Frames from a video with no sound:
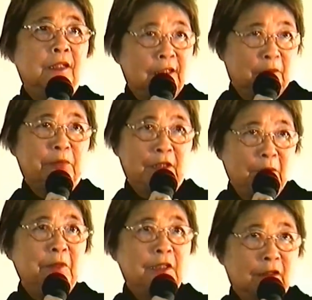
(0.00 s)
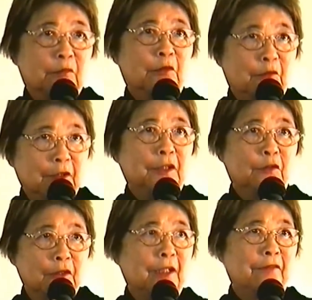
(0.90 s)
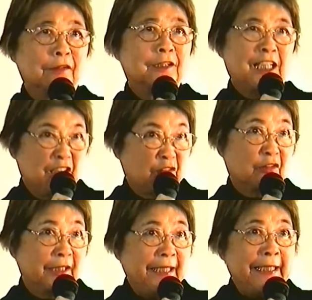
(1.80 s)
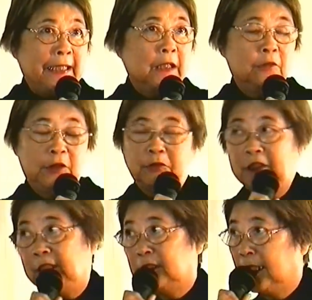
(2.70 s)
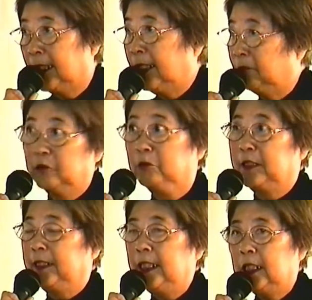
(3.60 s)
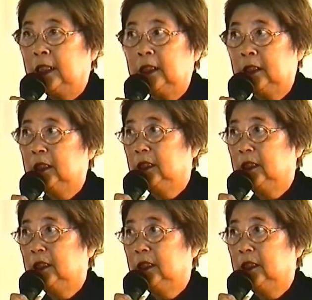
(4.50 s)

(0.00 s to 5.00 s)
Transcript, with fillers: it's pretty miserable when you don't have a central heating, which we did not have, nobody did.